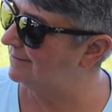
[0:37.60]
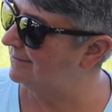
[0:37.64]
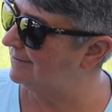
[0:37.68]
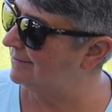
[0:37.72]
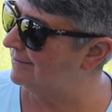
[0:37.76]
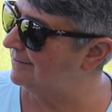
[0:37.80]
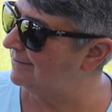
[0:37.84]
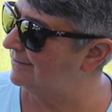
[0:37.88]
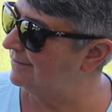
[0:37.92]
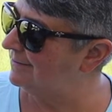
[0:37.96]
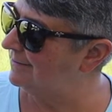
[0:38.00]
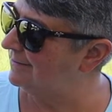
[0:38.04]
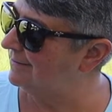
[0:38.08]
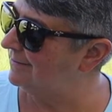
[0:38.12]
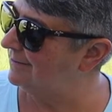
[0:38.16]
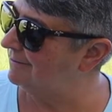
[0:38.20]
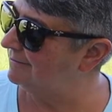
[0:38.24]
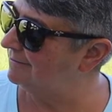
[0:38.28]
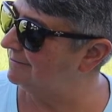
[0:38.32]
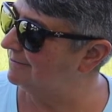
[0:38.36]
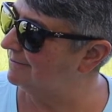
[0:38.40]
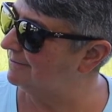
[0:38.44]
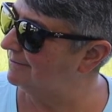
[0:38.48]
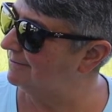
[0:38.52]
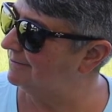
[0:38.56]

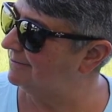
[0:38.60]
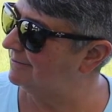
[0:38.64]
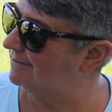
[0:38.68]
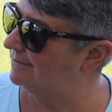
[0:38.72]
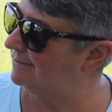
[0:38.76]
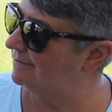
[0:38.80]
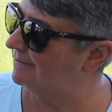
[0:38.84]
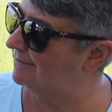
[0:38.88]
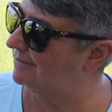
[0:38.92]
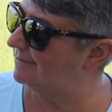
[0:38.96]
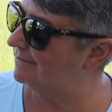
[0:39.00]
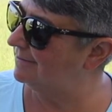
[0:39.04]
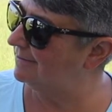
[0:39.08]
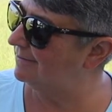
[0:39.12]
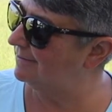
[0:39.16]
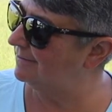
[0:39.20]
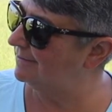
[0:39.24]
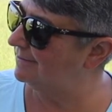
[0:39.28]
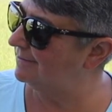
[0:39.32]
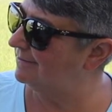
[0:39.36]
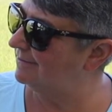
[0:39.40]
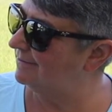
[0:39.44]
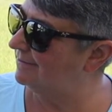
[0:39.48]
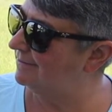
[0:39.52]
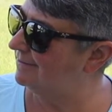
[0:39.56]

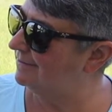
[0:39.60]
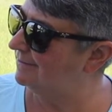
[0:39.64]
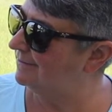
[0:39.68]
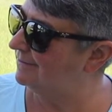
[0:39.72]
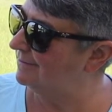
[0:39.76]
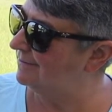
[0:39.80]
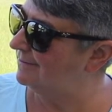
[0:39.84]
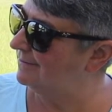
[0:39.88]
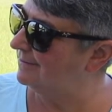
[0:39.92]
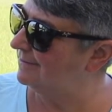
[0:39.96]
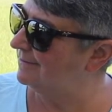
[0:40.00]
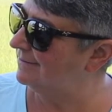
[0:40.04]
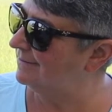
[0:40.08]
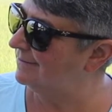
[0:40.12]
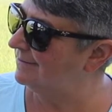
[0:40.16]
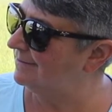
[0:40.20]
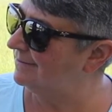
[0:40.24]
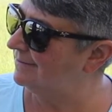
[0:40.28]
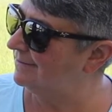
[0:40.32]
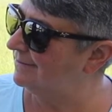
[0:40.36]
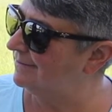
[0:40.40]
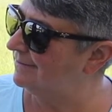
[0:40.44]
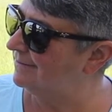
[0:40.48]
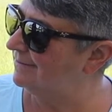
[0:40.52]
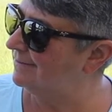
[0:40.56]

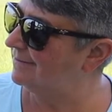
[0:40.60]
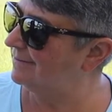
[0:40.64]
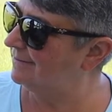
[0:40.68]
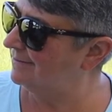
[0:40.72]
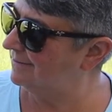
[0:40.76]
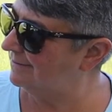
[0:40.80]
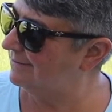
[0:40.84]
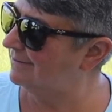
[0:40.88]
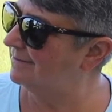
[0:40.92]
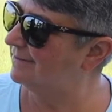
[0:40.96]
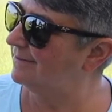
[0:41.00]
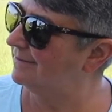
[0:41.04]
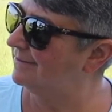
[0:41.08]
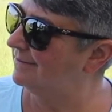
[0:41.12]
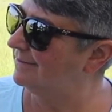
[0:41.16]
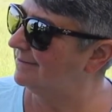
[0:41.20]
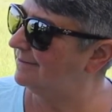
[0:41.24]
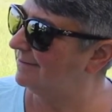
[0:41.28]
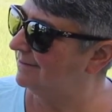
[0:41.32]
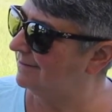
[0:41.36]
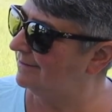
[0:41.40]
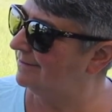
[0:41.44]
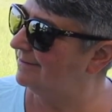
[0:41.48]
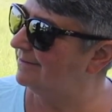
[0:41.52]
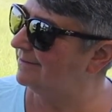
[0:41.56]

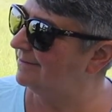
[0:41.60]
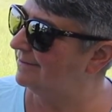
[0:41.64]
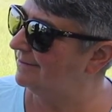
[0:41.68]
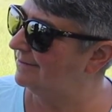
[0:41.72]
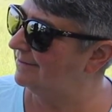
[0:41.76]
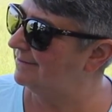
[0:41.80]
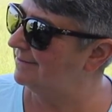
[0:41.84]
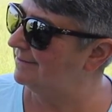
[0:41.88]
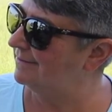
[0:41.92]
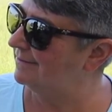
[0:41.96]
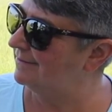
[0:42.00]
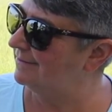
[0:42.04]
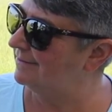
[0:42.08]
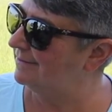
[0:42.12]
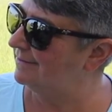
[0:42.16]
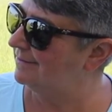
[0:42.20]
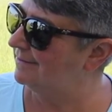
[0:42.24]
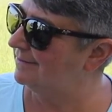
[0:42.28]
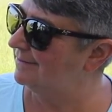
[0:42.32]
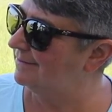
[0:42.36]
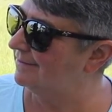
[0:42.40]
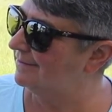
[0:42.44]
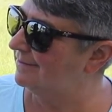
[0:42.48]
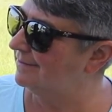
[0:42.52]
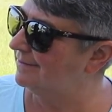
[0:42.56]

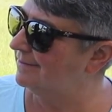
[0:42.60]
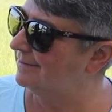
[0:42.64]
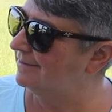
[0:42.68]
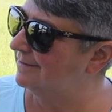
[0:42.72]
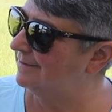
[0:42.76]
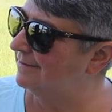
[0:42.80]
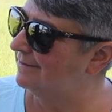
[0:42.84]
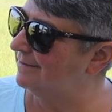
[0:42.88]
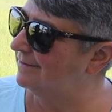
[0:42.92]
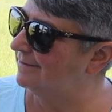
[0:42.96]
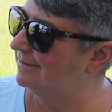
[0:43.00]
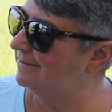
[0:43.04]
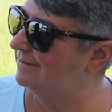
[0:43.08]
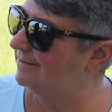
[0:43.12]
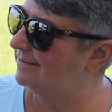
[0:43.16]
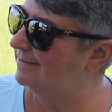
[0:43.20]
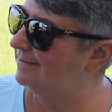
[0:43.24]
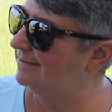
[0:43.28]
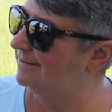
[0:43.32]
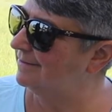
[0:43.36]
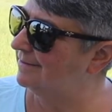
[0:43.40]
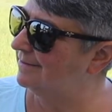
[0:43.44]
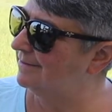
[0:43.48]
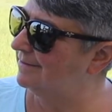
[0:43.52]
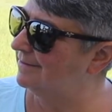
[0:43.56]

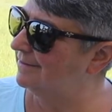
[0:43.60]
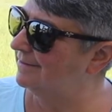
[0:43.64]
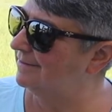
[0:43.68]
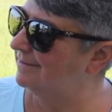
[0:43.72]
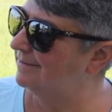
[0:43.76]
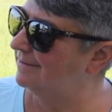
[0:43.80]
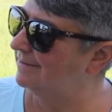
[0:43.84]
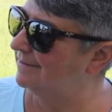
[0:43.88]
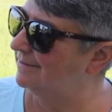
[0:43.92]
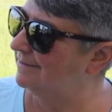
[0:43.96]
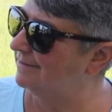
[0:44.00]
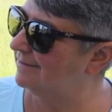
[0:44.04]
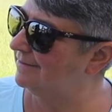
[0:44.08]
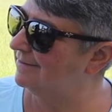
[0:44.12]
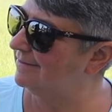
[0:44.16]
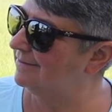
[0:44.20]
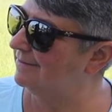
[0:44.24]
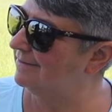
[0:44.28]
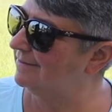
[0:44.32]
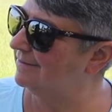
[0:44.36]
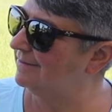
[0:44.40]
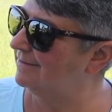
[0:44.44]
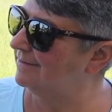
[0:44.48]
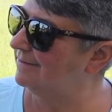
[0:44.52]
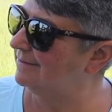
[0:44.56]

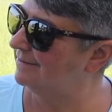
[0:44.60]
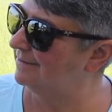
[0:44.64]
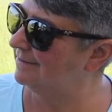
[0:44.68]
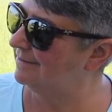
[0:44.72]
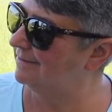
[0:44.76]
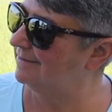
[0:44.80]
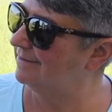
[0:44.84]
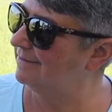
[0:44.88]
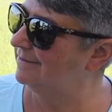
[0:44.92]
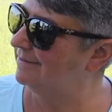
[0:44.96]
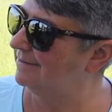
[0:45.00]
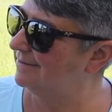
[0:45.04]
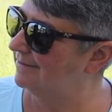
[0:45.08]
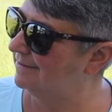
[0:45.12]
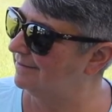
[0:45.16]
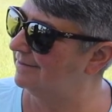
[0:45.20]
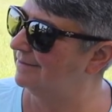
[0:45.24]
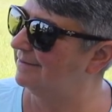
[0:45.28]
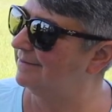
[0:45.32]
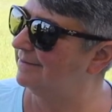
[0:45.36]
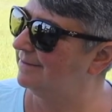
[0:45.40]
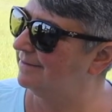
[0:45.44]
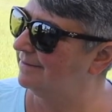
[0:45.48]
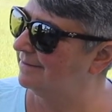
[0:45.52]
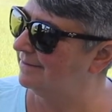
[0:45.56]
No words are spoken by the person on screen.